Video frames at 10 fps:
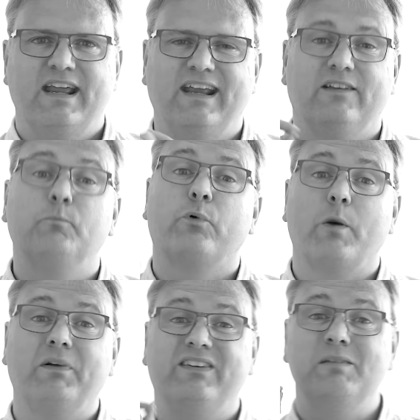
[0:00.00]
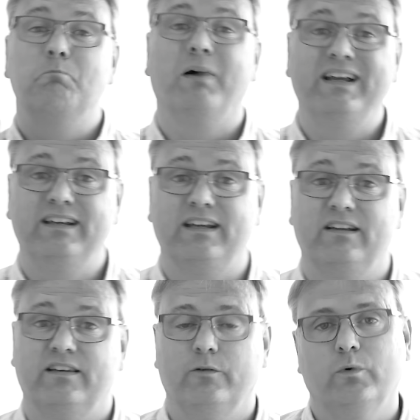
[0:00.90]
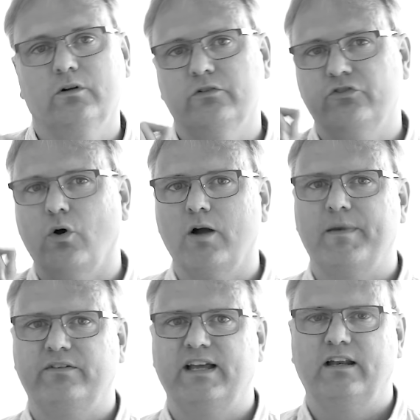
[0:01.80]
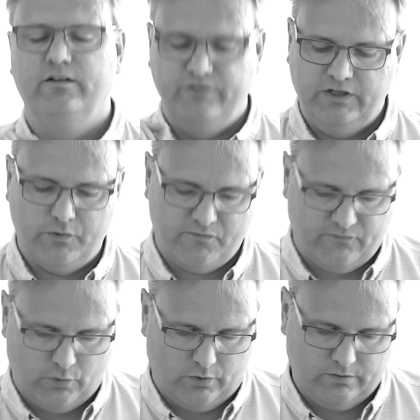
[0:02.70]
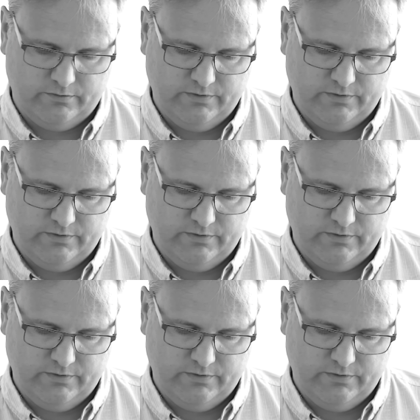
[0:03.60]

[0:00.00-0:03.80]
is property bindings, and we'll talk about that in video four.